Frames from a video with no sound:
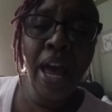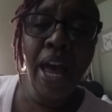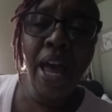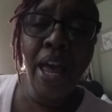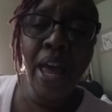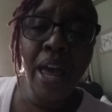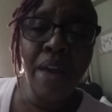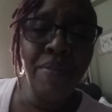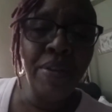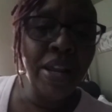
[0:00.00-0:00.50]

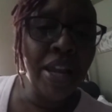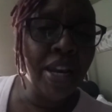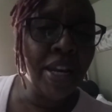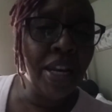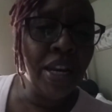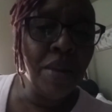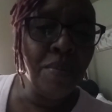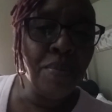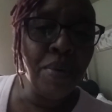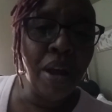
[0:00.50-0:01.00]
I haven't had
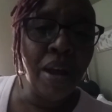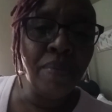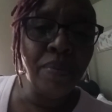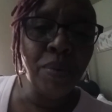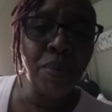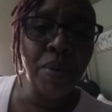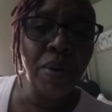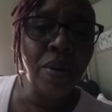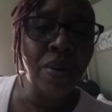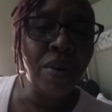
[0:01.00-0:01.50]
any problems with